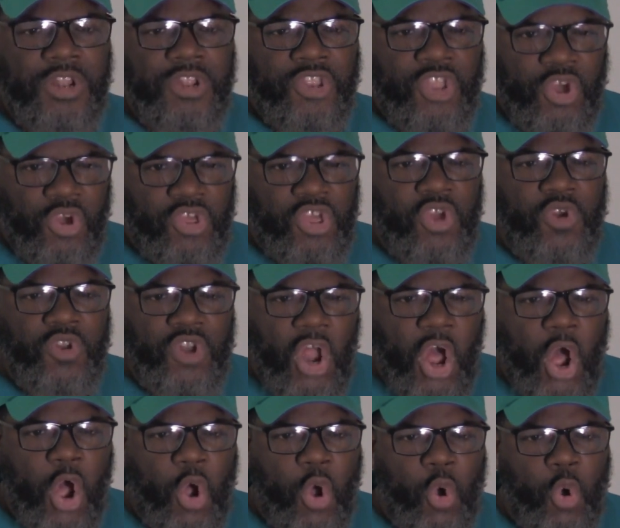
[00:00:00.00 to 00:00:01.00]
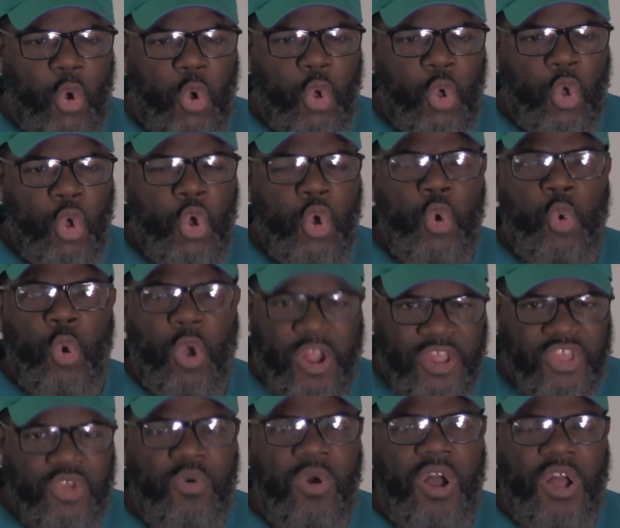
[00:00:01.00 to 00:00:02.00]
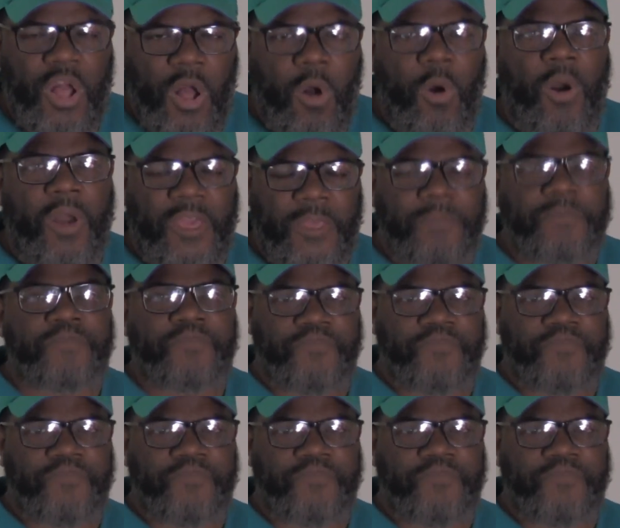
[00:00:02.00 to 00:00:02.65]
Do you know where you are going?